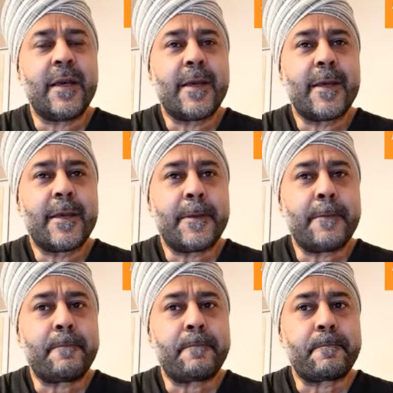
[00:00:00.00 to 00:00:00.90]

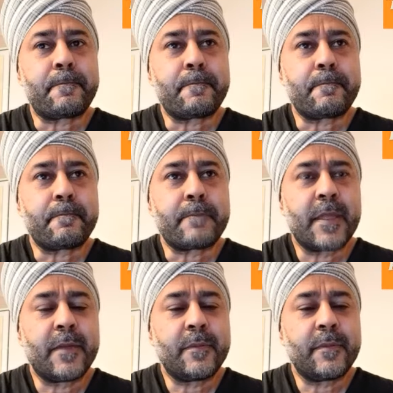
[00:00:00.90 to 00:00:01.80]

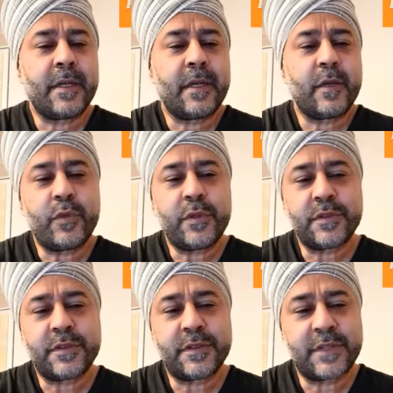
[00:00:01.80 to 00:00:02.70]
But I would
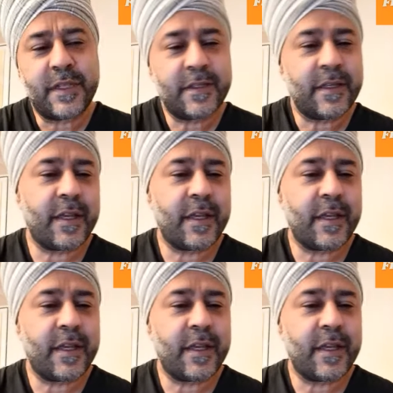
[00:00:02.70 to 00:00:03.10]
also say that